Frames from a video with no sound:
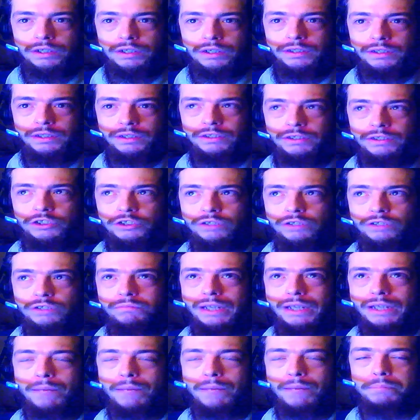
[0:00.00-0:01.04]
You shouldn't
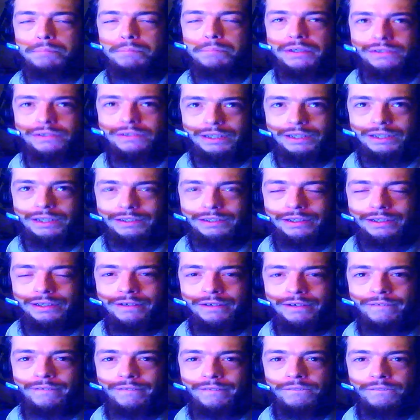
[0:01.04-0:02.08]
be abusing
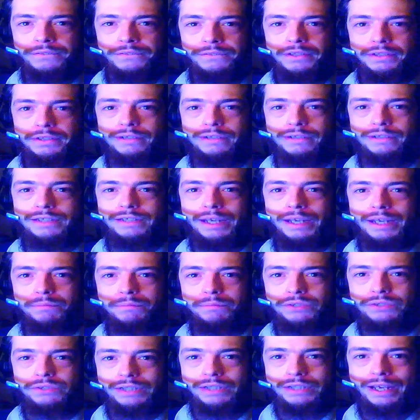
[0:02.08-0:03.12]
the
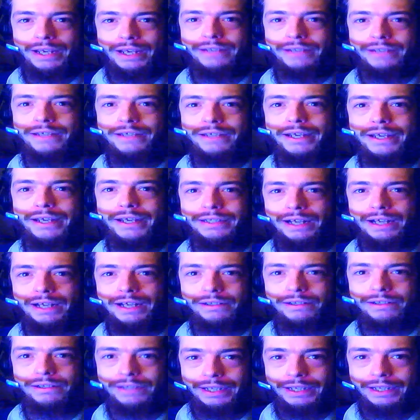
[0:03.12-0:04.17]
DMCA
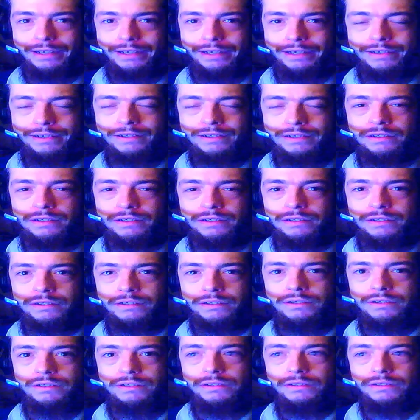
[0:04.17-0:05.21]
takedown thing.
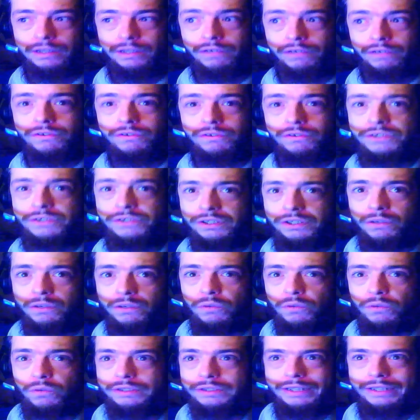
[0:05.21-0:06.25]
The notice, you know
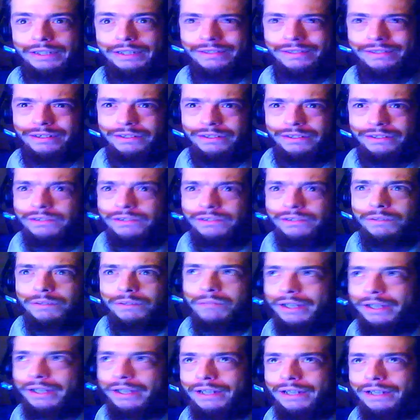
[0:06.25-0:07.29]
what it is, YouTube
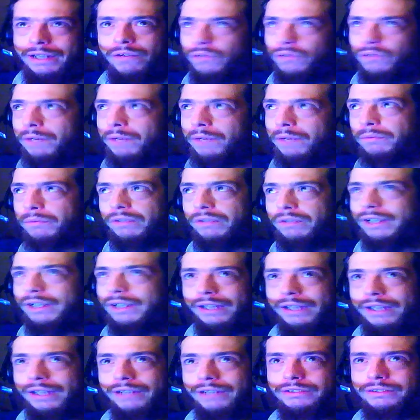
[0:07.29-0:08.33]
takedown, whatever
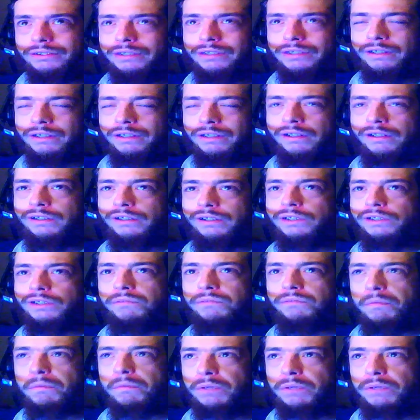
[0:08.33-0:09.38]
takedown, to
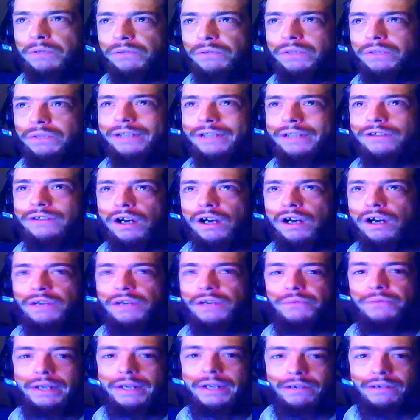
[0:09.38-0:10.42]
remove the
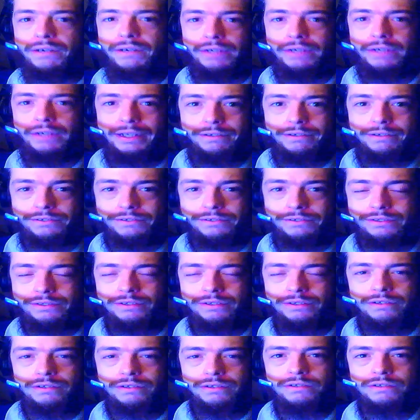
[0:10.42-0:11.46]
entire video of theirs.
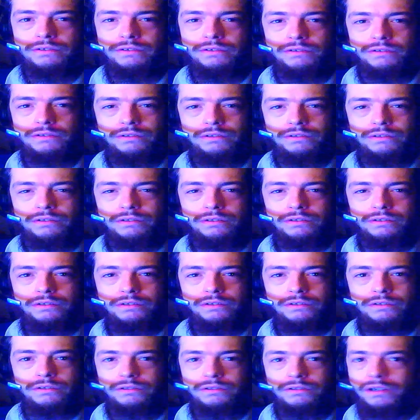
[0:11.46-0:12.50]

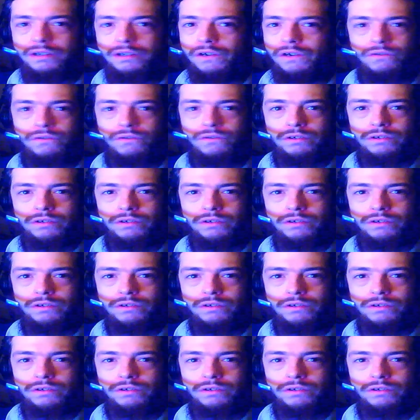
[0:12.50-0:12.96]
No.